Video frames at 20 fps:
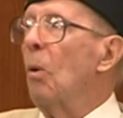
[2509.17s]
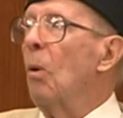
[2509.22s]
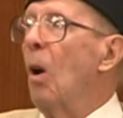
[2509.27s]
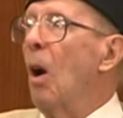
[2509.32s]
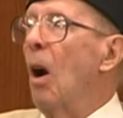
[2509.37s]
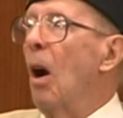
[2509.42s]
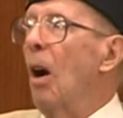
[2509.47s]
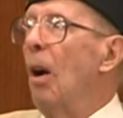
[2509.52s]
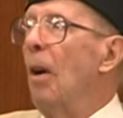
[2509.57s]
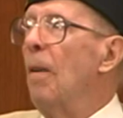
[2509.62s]

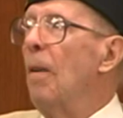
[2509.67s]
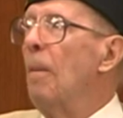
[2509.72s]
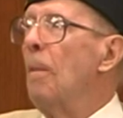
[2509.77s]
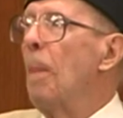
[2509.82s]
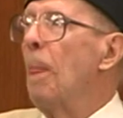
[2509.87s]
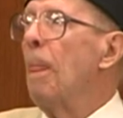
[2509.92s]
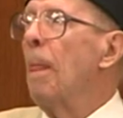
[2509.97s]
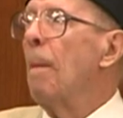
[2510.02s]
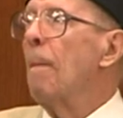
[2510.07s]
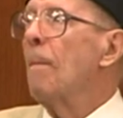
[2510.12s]
Guard
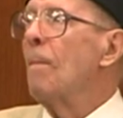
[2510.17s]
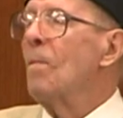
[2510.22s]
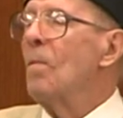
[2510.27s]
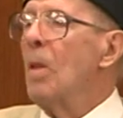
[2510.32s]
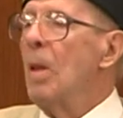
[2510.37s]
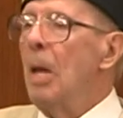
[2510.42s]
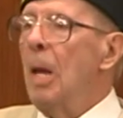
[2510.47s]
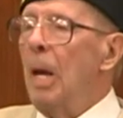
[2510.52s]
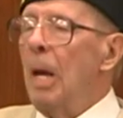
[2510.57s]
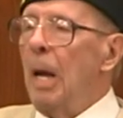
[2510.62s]
uh.
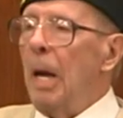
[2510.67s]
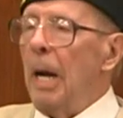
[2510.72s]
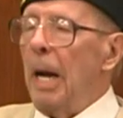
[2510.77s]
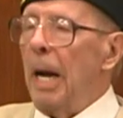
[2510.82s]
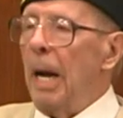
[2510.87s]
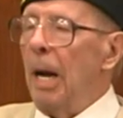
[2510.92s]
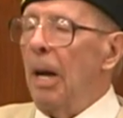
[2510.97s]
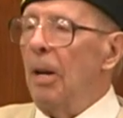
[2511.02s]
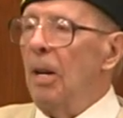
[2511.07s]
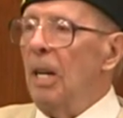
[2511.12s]

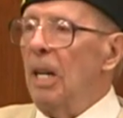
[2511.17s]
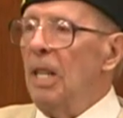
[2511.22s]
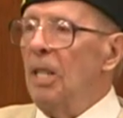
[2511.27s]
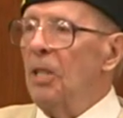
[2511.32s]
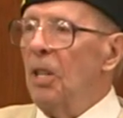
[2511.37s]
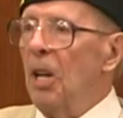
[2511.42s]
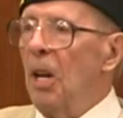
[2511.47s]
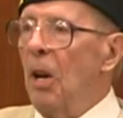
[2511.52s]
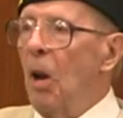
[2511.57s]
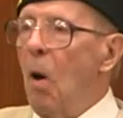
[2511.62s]
and is
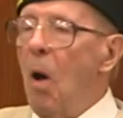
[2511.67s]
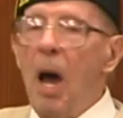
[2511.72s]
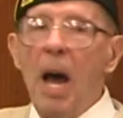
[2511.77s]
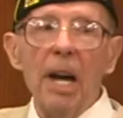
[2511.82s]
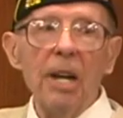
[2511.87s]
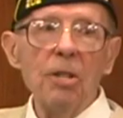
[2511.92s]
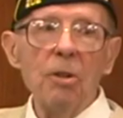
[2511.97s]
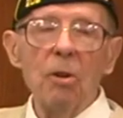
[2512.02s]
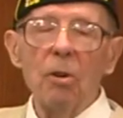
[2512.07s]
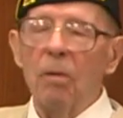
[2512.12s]
in
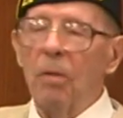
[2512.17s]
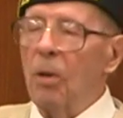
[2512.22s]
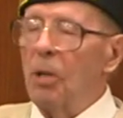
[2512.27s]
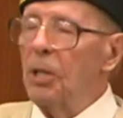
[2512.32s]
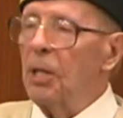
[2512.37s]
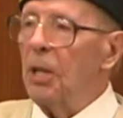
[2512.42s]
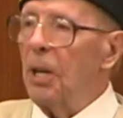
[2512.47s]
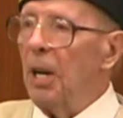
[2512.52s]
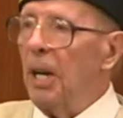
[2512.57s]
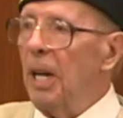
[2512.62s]
Ohio
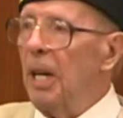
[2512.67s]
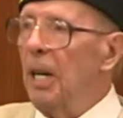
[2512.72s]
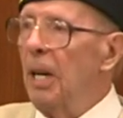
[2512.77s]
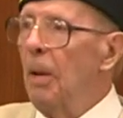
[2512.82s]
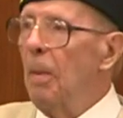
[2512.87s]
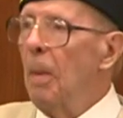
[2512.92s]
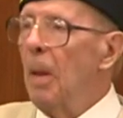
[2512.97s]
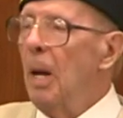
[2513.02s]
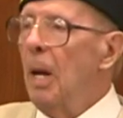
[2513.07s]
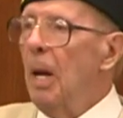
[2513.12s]
University.
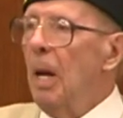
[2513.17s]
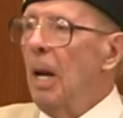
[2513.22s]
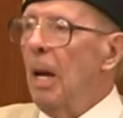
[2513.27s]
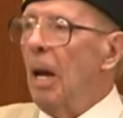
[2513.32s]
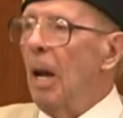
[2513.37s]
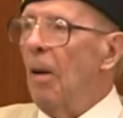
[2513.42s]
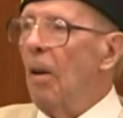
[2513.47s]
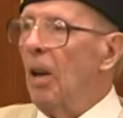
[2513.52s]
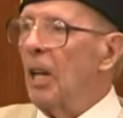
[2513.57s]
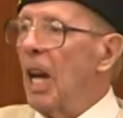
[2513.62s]

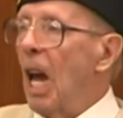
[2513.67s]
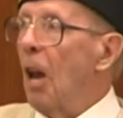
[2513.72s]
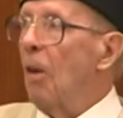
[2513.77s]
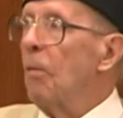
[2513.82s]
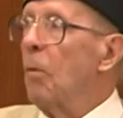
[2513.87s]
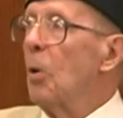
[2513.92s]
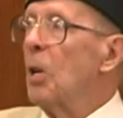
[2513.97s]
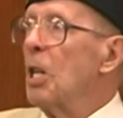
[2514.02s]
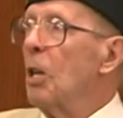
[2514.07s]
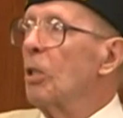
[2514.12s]
Uh, got a
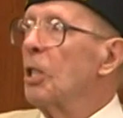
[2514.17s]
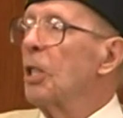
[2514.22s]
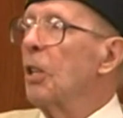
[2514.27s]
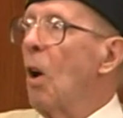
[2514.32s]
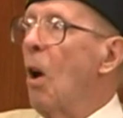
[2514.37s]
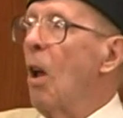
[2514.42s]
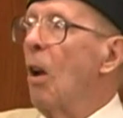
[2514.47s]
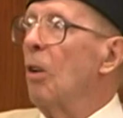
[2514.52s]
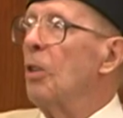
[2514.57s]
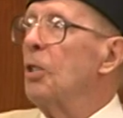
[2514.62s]
four-year
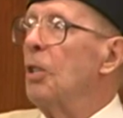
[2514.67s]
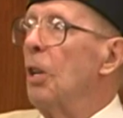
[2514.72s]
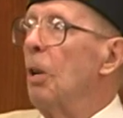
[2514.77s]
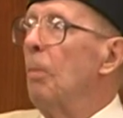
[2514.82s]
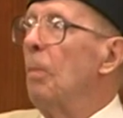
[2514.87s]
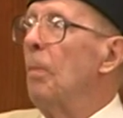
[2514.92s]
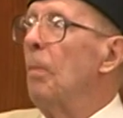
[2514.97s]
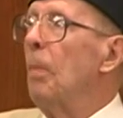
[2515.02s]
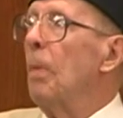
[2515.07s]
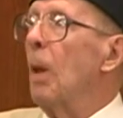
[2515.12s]
scholarship,
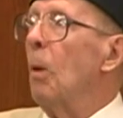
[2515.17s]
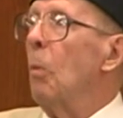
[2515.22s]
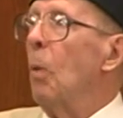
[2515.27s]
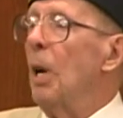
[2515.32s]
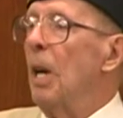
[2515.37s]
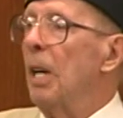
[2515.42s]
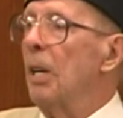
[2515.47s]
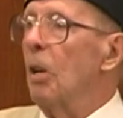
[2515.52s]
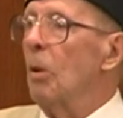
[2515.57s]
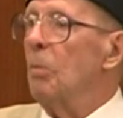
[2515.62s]
and when
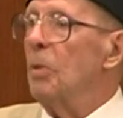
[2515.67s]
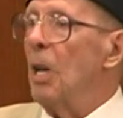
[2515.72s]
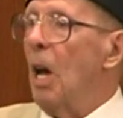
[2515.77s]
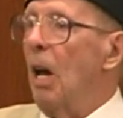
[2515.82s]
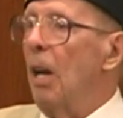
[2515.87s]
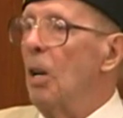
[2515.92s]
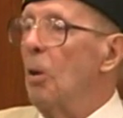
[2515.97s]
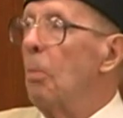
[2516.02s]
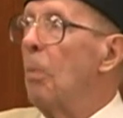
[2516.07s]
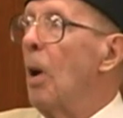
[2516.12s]
he comes
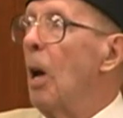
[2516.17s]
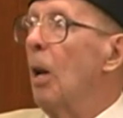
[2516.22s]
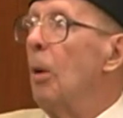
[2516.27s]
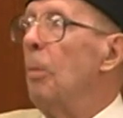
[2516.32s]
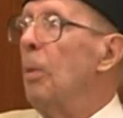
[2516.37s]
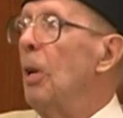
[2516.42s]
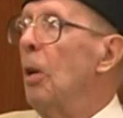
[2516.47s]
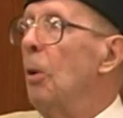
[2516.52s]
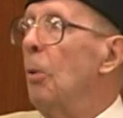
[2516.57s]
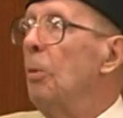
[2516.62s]
out, he'll probably
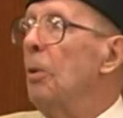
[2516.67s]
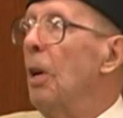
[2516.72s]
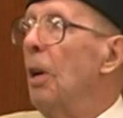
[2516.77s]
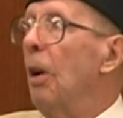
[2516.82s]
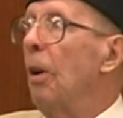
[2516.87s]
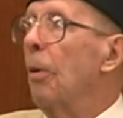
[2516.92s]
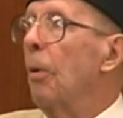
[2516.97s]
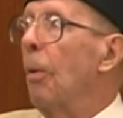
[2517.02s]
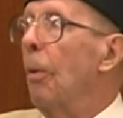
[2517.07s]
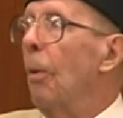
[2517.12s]
be a
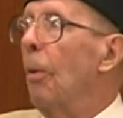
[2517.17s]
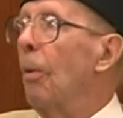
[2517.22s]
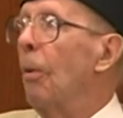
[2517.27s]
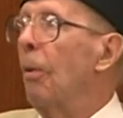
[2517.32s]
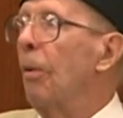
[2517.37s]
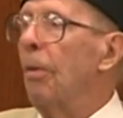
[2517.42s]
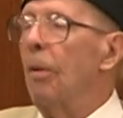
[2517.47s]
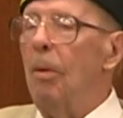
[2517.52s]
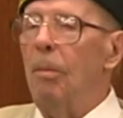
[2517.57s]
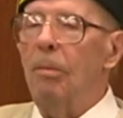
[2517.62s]
lieutenant colonel
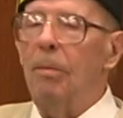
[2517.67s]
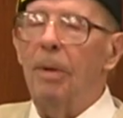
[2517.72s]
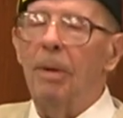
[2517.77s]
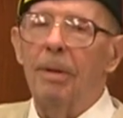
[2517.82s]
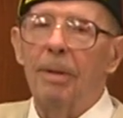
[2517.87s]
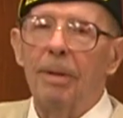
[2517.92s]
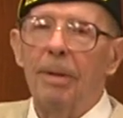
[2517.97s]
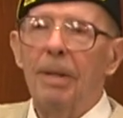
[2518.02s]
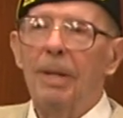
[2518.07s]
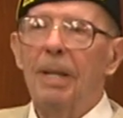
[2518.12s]
or something,
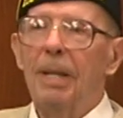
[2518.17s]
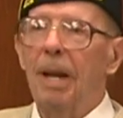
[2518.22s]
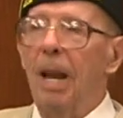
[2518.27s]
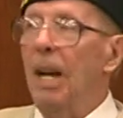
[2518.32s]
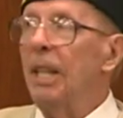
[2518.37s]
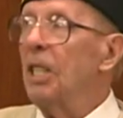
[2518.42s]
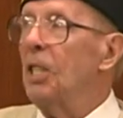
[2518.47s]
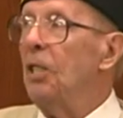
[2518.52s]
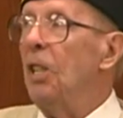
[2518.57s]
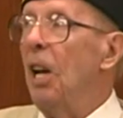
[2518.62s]
oh,
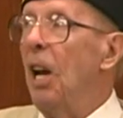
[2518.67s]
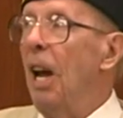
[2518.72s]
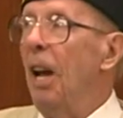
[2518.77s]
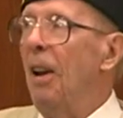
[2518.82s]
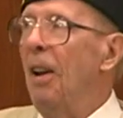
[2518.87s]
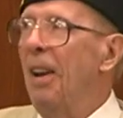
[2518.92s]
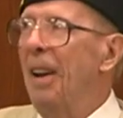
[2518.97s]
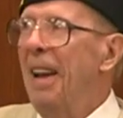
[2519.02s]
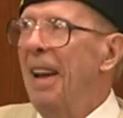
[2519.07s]
like his dad.